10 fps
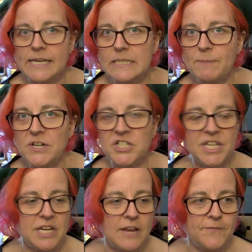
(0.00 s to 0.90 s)

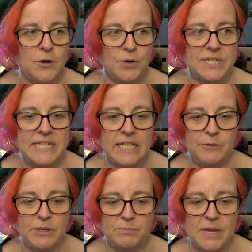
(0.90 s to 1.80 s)
especially if you're
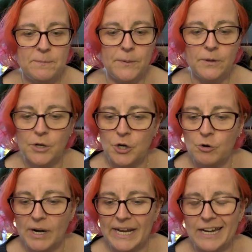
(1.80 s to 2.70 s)
dealing with people
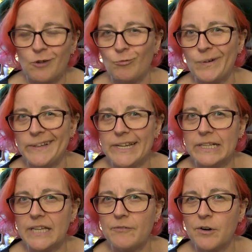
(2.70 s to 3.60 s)
who are getting really
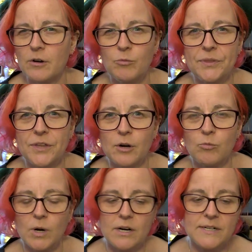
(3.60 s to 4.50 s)
clever with their
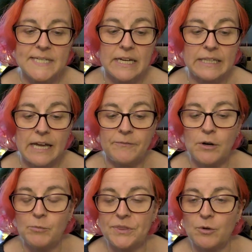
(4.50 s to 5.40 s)
words,
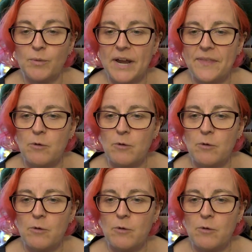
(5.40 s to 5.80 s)
clever with the way